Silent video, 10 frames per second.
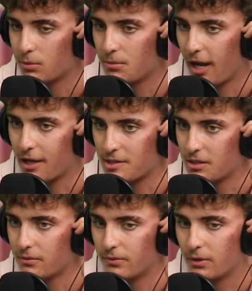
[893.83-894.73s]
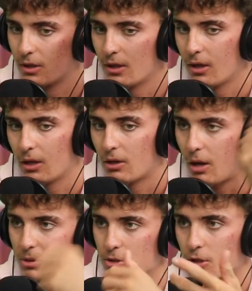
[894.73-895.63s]
will be massive.
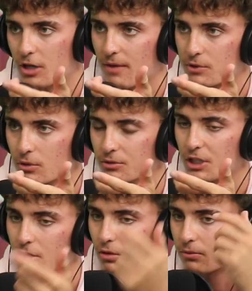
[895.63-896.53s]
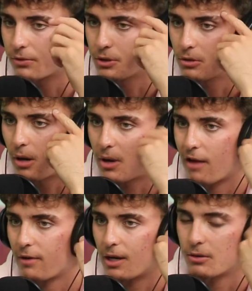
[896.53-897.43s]
I mean, you're gonna have your own thing going for you. I'm gonna
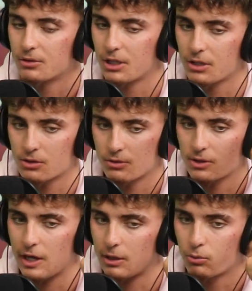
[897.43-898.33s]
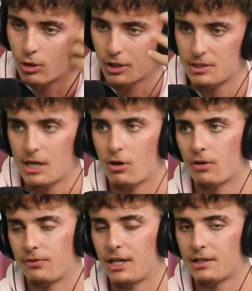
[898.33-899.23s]
have my own thing. So it's like we're gonna take
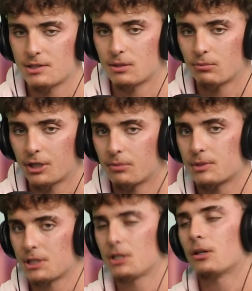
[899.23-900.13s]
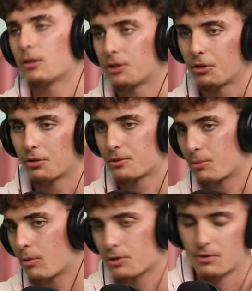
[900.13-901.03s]
our fans and bring them to here. You know, our
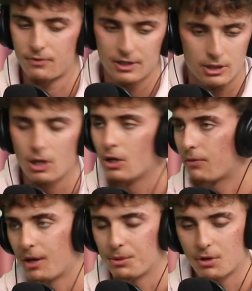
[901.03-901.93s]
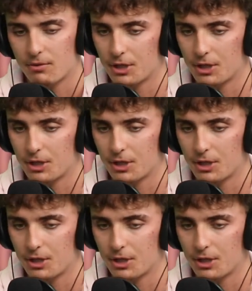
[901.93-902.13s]
supporters, our friends, family, whatever